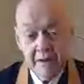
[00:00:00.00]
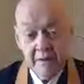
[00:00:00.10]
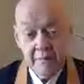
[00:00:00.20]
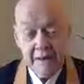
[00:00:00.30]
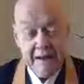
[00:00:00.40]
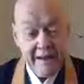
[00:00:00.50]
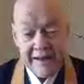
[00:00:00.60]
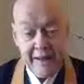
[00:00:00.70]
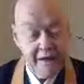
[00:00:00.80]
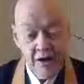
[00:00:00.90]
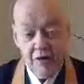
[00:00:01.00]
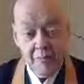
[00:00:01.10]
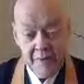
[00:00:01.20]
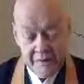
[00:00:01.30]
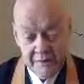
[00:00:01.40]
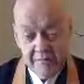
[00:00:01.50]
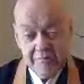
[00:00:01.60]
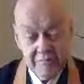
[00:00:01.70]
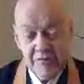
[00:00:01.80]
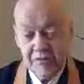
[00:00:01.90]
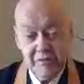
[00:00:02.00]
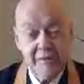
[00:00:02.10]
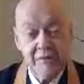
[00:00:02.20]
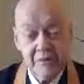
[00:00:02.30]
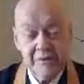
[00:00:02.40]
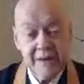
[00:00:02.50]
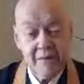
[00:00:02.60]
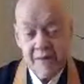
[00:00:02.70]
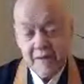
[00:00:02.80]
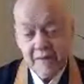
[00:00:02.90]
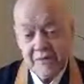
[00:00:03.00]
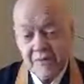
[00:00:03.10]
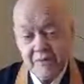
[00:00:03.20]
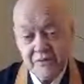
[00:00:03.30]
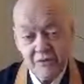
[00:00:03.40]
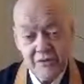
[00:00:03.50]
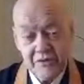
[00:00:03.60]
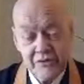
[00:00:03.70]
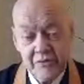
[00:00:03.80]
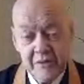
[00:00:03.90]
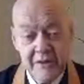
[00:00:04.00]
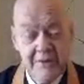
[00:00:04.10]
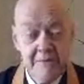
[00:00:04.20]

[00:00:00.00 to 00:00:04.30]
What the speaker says: But I can't help but do it that way. It's choiceless for me.